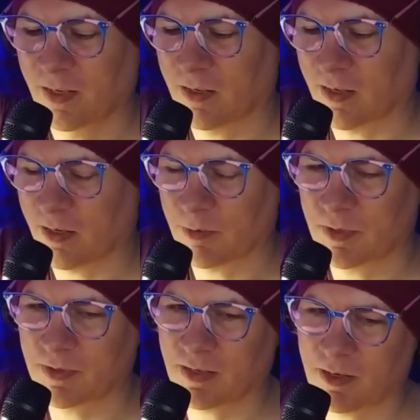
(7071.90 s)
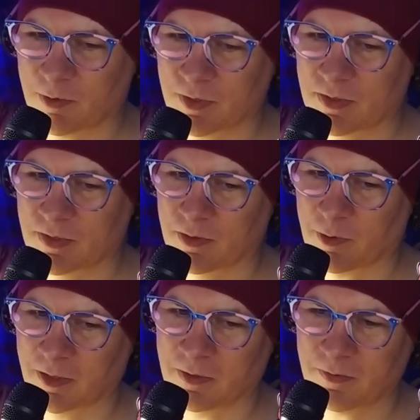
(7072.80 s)
I was quite
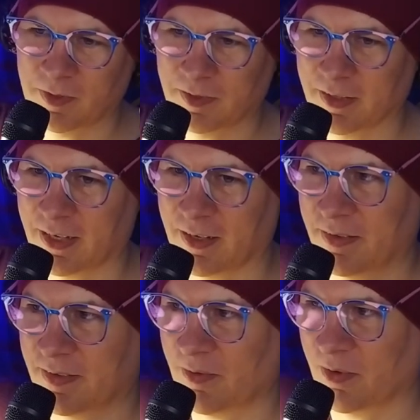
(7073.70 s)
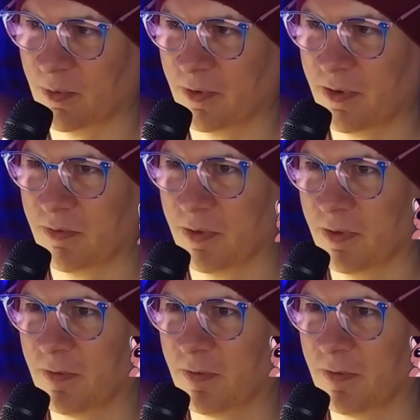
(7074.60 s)
confident that daylight savings was over.